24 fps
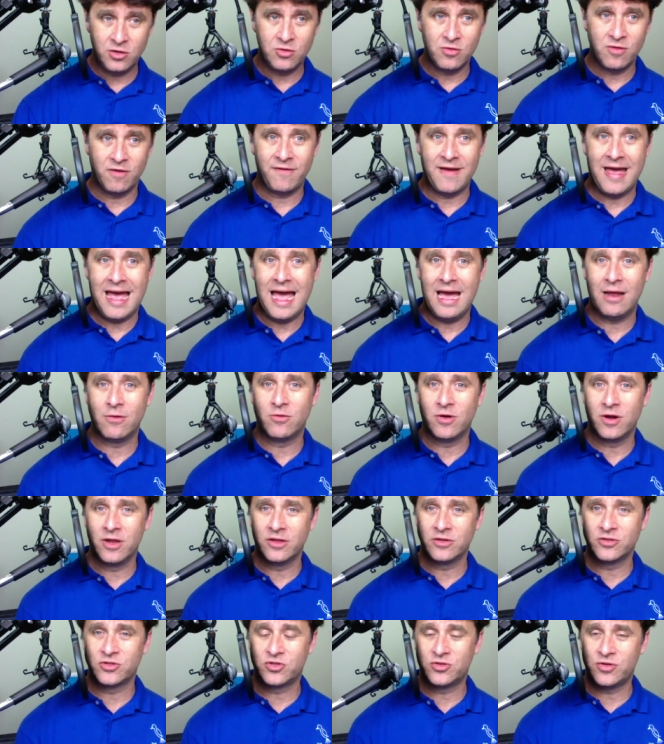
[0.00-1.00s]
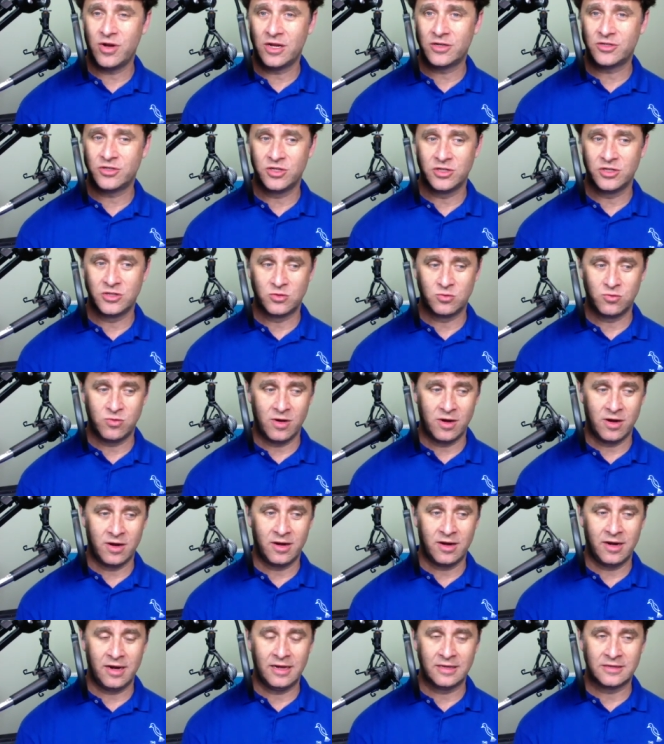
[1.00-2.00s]
you have had one of those stretches
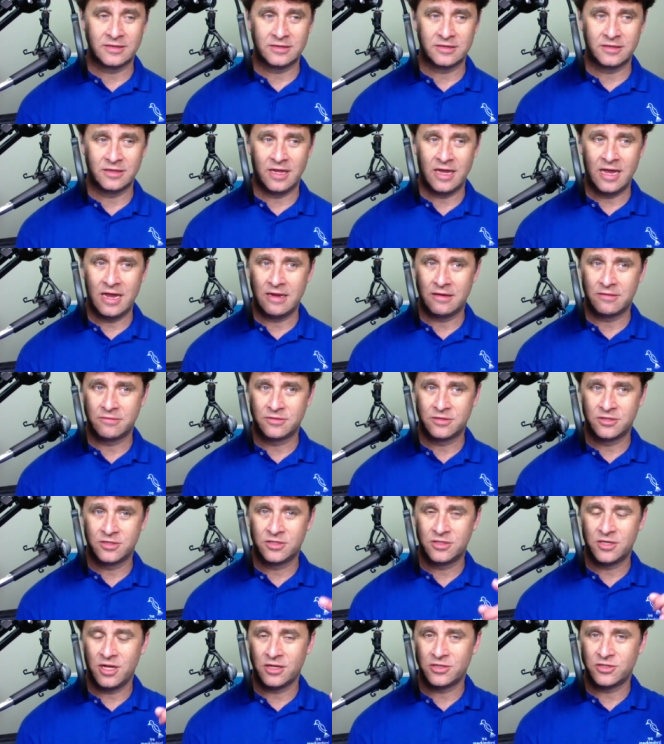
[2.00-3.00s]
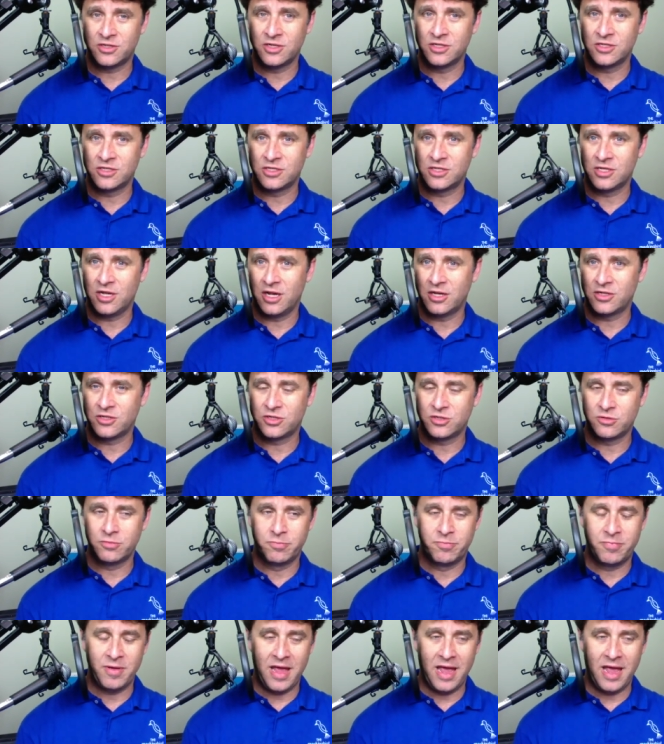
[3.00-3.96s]
where it's like such and such